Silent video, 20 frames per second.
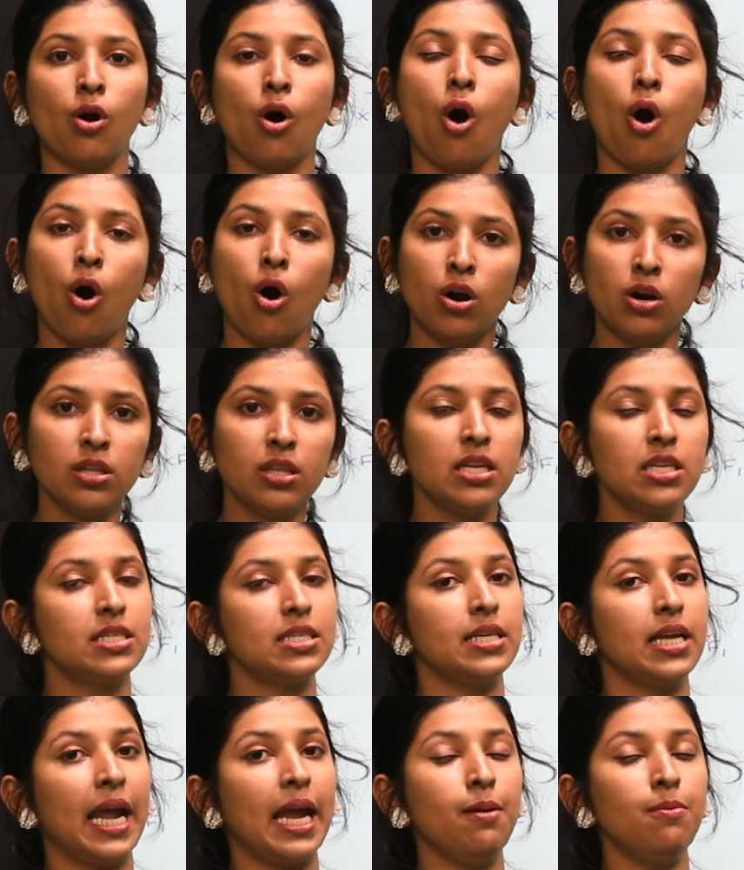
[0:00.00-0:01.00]
on the
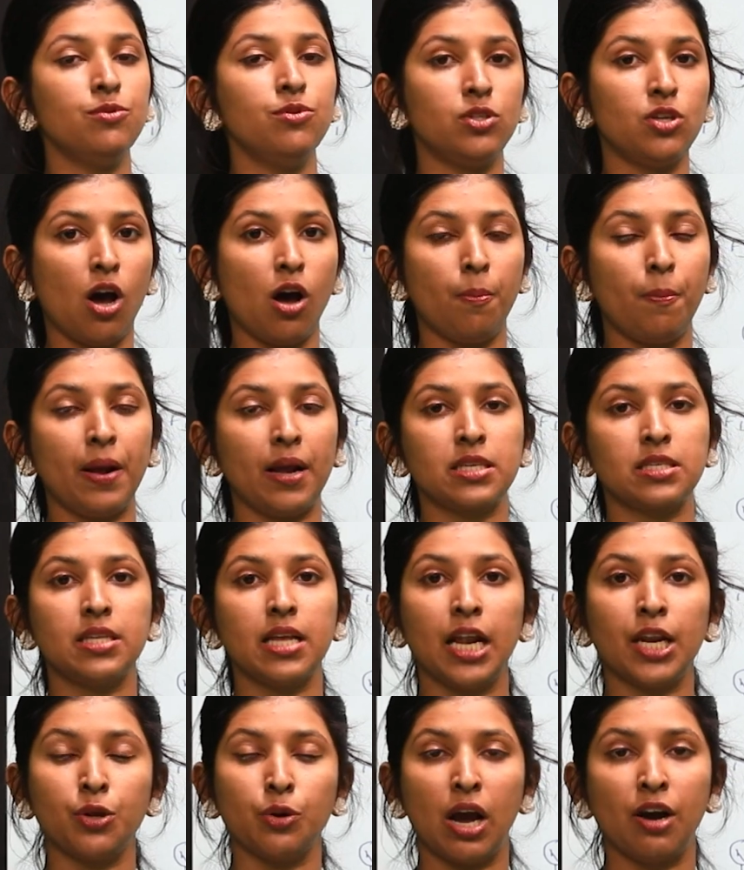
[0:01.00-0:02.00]
same topics
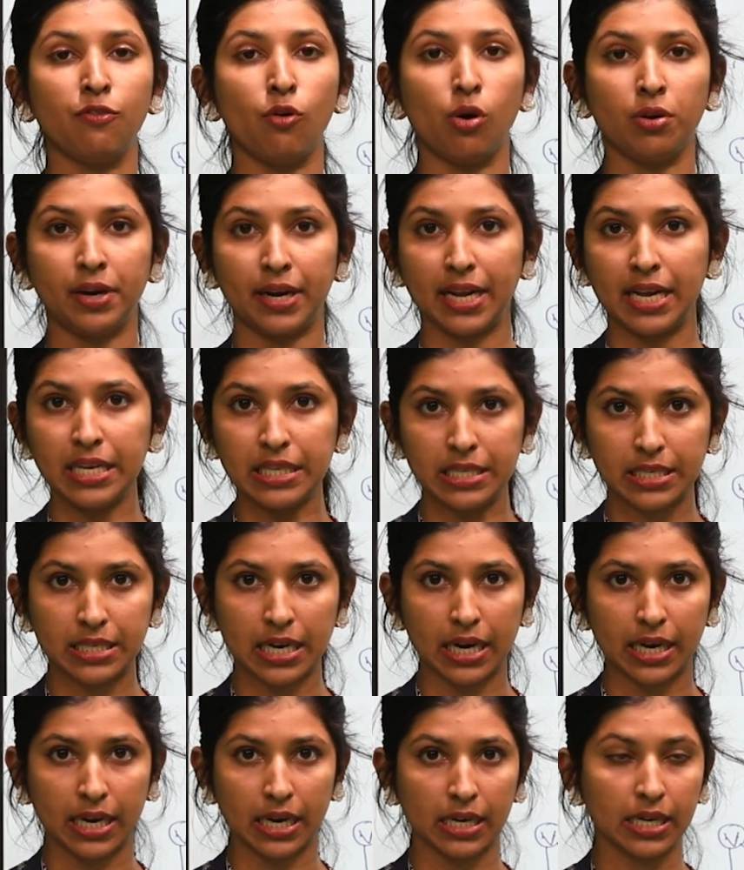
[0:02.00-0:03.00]
that you have already
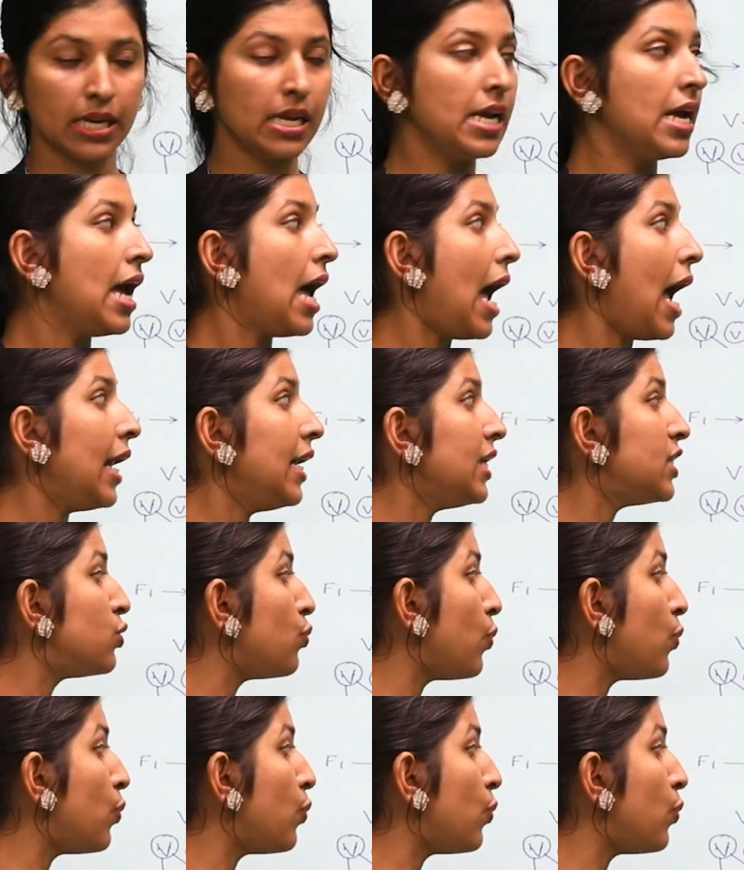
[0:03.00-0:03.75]
studied. And it's